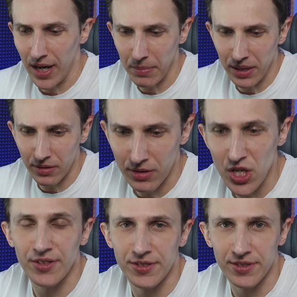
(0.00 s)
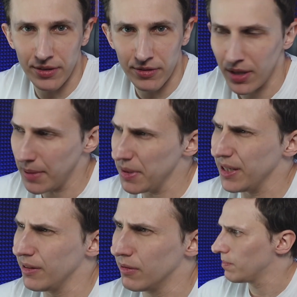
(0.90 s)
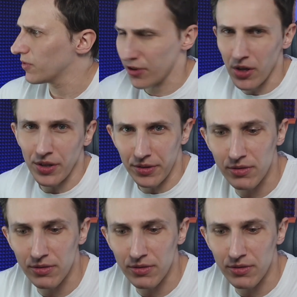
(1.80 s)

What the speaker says: mean constant. I mean solid.